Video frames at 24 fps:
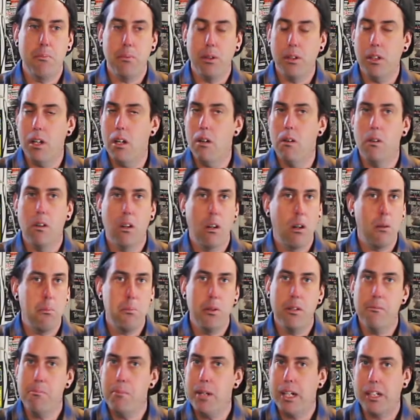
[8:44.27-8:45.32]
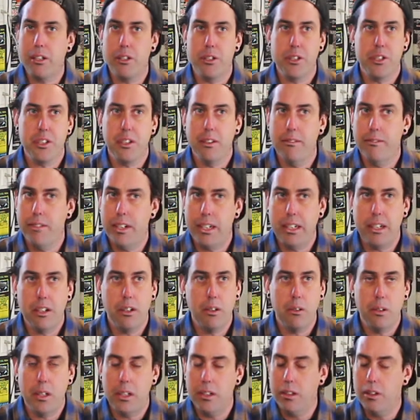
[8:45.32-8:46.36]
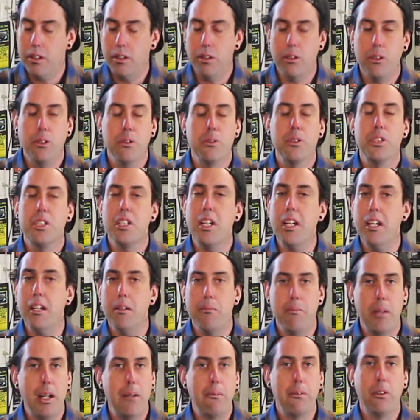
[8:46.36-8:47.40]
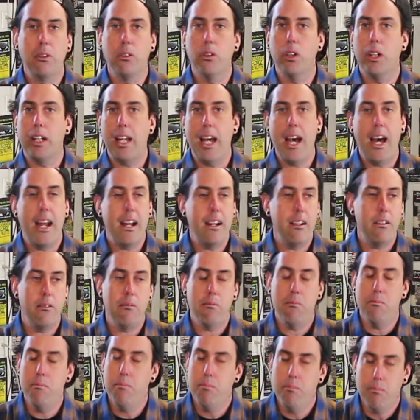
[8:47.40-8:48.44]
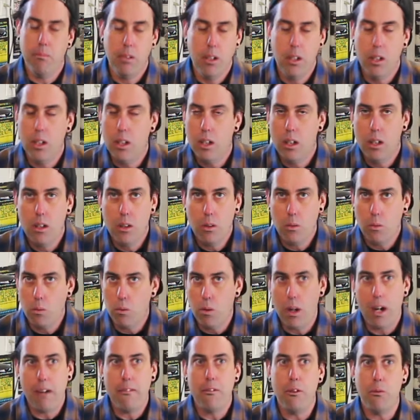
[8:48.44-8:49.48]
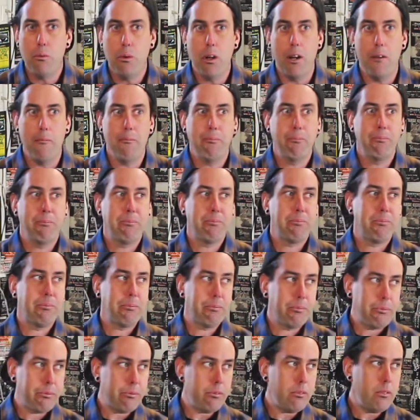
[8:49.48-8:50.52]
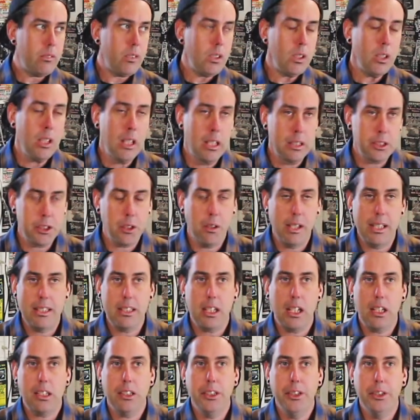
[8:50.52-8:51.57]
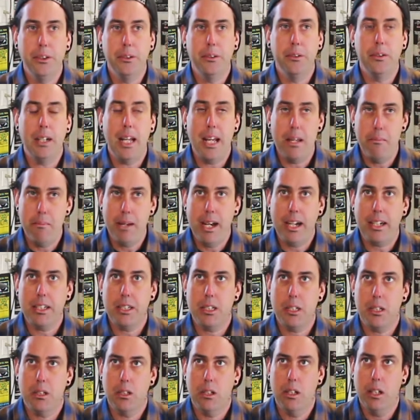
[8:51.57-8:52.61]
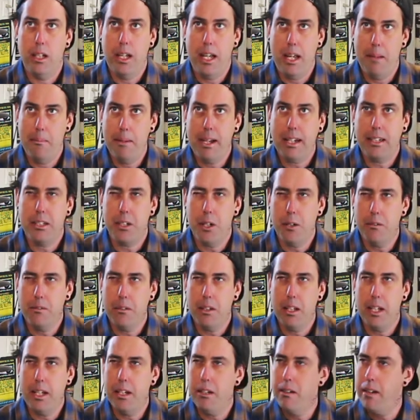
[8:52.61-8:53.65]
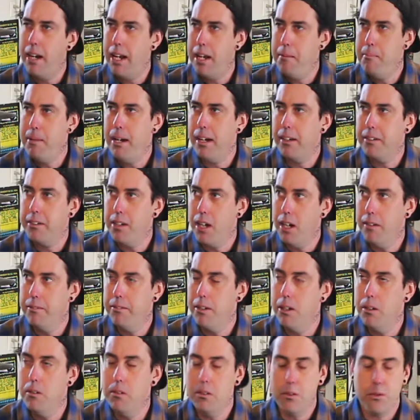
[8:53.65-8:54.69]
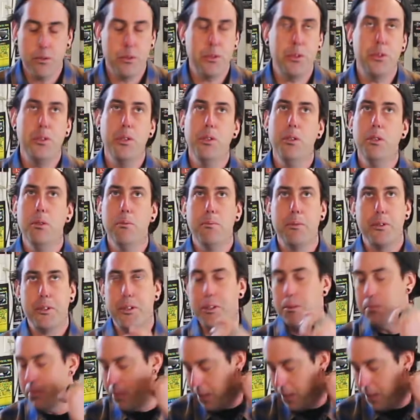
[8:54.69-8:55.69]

below, or I'll put pictures in the video. You'll see it and be able to look at it and whatever you want. So I talked to Apex Overland or Apex Off-Road. Super